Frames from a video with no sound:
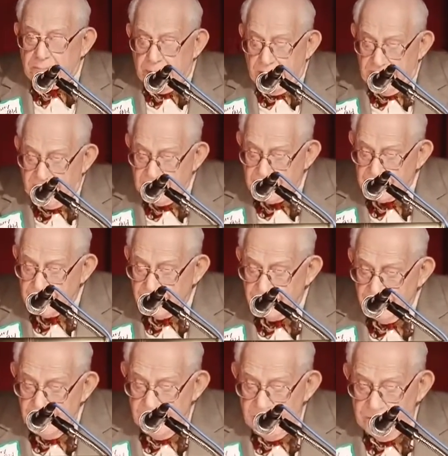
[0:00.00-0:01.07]
a petting
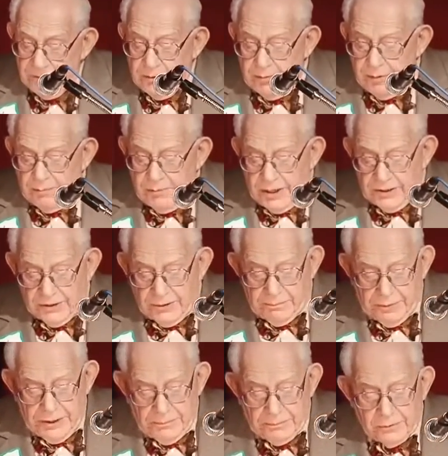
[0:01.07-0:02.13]
zoo from among the
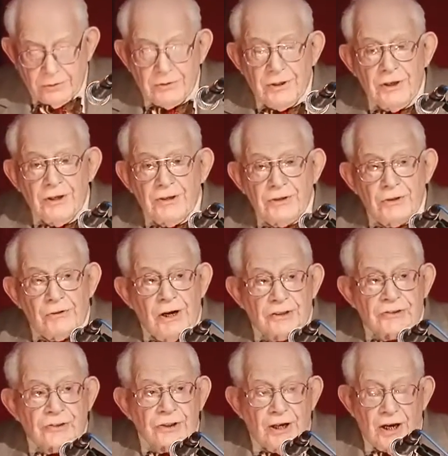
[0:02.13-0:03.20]
people you
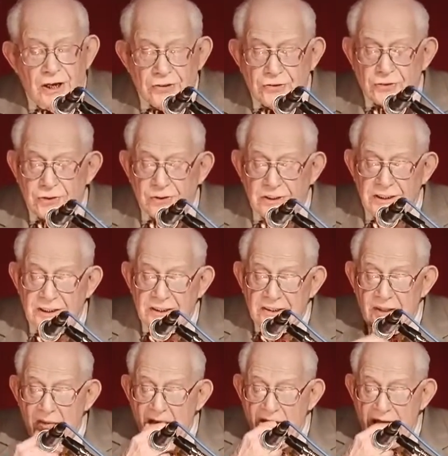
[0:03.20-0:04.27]
are charged to
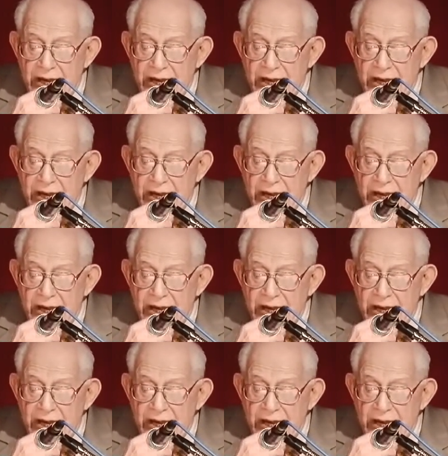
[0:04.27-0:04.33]
lead.